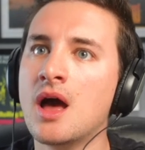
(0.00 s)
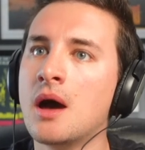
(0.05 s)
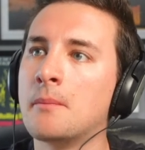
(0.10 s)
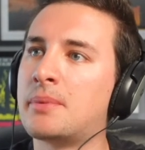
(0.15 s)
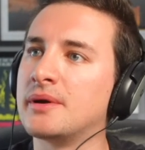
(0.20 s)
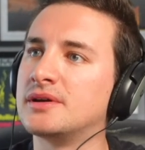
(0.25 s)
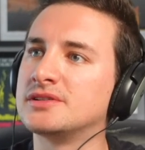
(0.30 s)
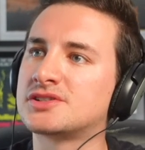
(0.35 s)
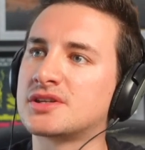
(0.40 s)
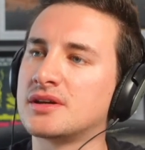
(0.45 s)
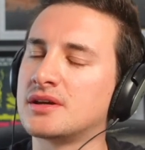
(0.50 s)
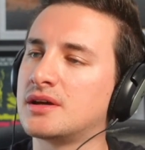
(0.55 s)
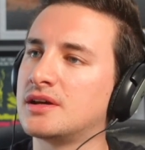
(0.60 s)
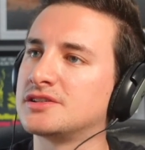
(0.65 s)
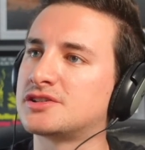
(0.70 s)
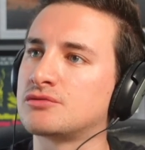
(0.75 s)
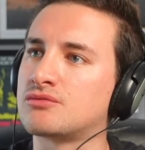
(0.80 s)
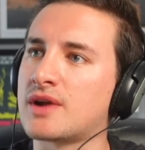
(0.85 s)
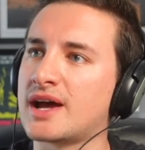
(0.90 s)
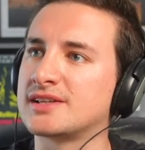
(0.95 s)
But as a
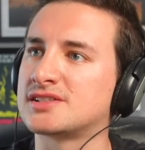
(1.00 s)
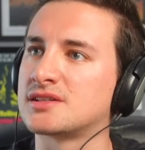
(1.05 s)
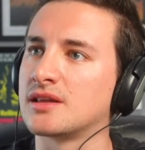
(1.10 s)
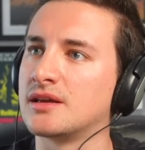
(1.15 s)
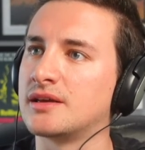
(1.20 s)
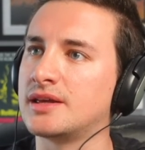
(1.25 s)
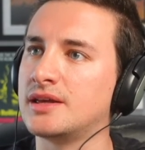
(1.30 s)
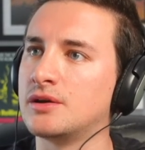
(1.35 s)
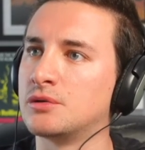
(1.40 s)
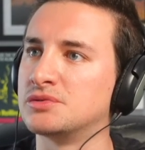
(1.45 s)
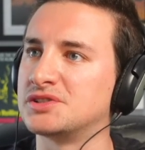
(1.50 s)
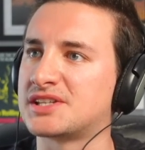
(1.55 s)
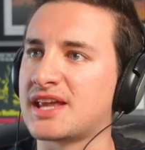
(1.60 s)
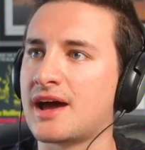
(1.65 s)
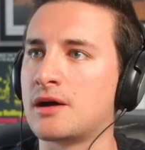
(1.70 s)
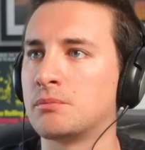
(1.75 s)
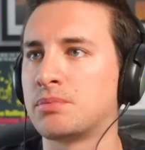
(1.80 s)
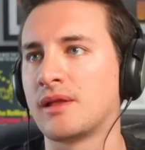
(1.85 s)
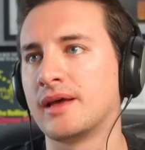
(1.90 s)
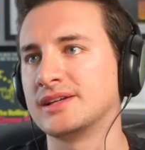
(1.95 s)
as a wrestler, he always
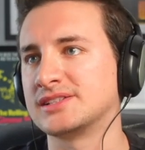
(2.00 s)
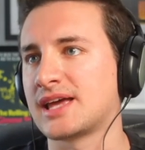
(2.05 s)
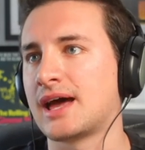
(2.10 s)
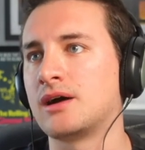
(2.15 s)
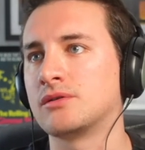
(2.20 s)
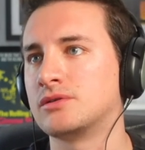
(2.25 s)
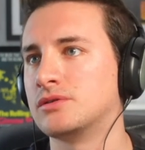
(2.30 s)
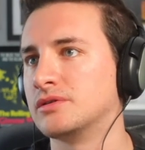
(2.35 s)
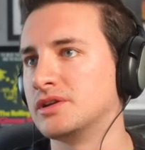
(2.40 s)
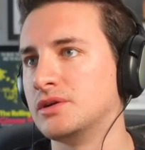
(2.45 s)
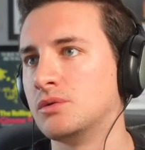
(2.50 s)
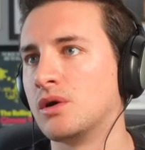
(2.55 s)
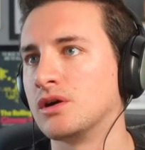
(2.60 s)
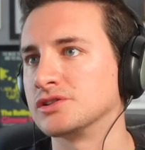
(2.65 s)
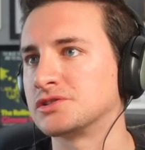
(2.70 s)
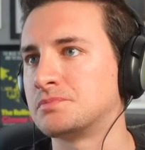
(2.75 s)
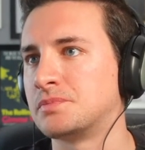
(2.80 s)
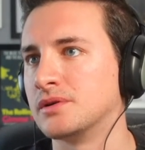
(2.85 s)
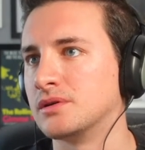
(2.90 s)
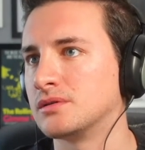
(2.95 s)
downplays how good he
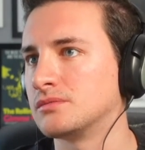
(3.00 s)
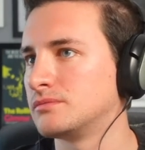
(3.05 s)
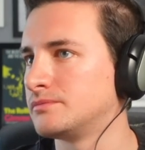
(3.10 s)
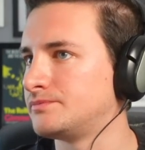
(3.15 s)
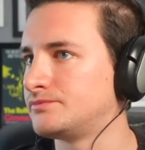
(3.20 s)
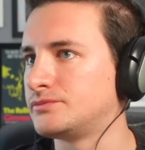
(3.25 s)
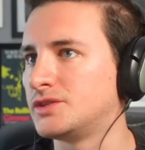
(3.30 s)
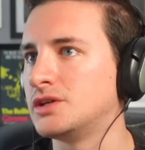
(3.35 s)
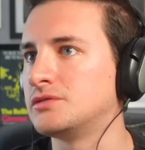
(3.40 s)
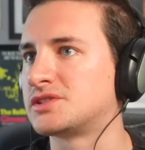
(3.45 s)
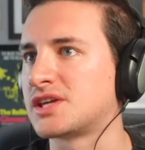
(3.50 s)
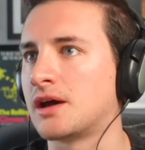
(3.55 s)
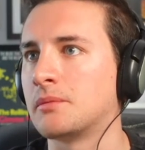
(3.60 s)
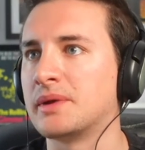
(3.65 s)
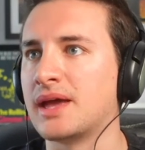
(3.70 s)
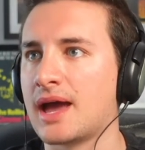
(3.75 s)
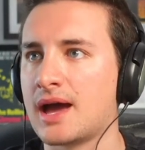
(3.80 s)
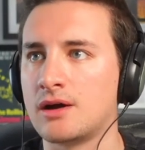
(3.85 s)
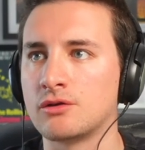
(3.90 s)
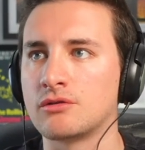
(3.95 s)
was. But you tell me
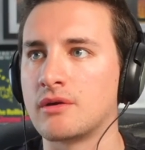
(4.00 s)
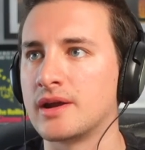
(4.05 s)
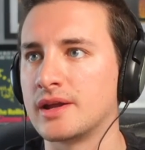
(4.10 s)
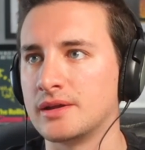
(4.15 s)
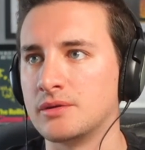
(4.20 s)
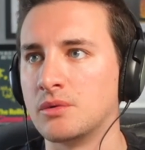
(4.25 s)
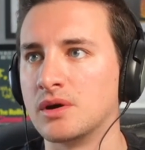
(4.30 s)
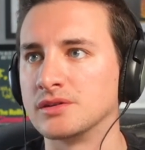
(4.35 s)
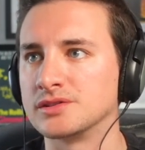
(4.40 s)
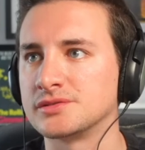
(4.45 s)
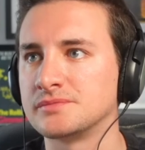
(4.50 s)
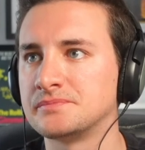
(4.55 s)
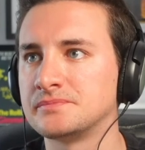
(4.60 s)
how great he was.